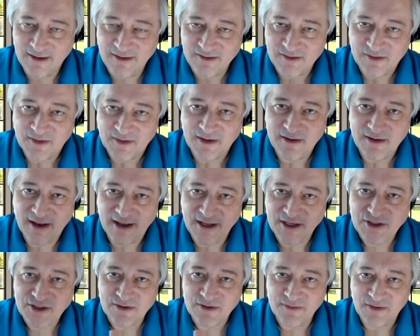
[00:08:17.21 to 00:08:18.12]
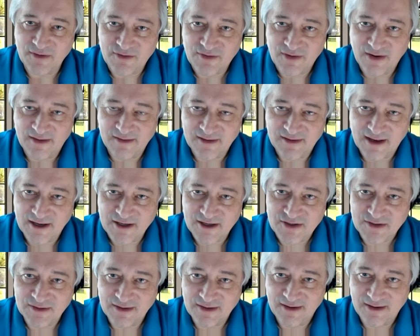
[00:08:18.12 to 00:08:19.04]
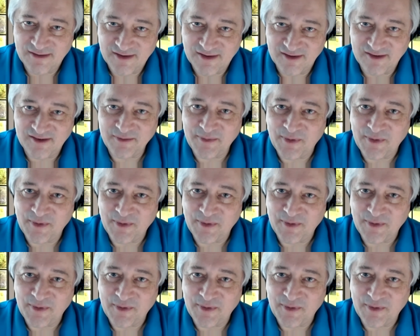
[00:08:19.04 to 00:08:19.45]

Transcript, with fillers: So the nature of the transaction that exists